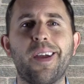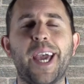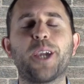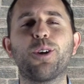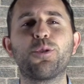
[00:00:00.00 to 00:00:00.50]

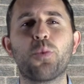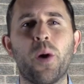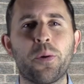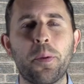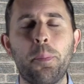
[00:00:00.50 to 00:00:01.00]
Hey coach,
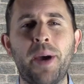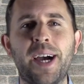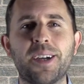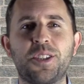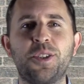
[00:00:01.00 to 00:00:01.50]
welcome
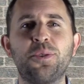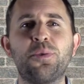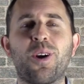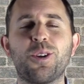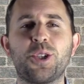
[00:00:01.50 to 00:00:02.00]
back
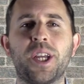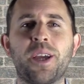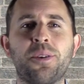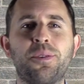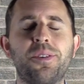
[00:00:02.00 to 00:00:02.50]
to our
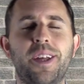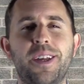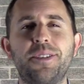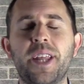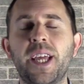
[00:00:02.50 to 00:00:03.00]
channel.
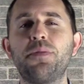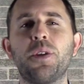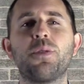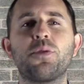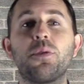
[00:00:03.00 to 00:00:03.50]
Today's
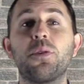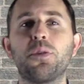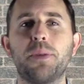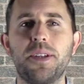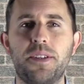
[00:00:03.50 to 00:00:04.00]
video is a
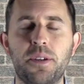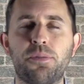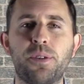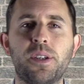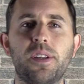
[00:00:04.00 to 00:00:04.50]
little bit
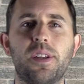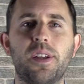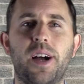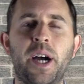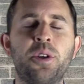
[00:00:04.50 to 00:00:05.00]
different.
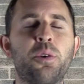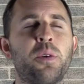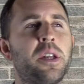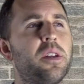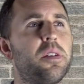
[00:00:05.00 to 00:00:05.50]
I
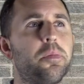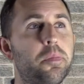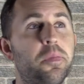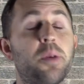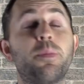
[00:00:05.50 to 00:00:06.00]
know in
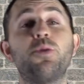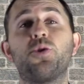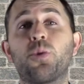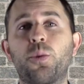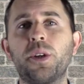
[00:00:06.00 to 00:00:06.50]
the
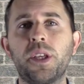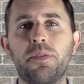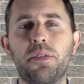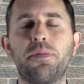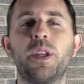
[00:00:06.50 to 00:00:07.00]
majority
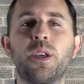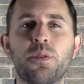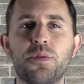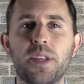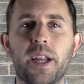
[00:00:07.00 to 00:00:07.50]
of the
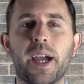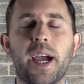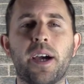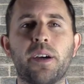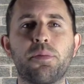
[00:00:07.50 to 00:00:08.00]
videos that I
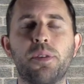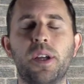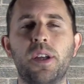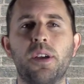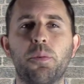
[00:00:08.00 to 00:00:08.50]
have,
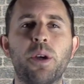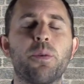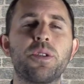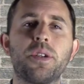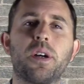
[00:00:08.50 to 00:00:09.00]
we
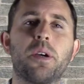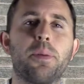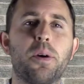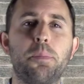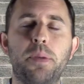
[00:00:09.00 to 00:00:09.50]
always talk
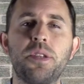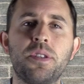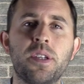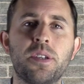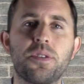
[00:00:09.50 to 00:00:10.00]
about
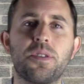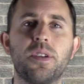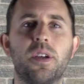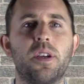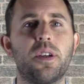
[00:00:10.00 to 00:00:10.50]
business,
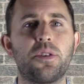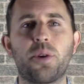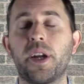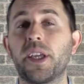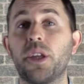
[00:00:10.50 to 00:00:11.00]

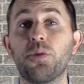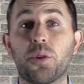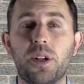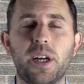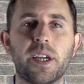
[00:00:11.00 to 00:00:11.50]
trying to get new
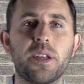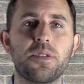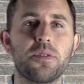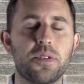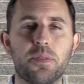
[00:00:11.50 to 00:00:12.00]

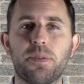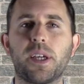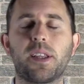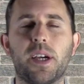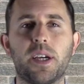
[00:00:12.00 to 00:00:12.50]
clients, stuff
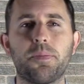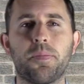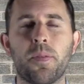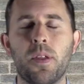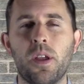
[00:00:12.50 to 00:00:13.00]
like that.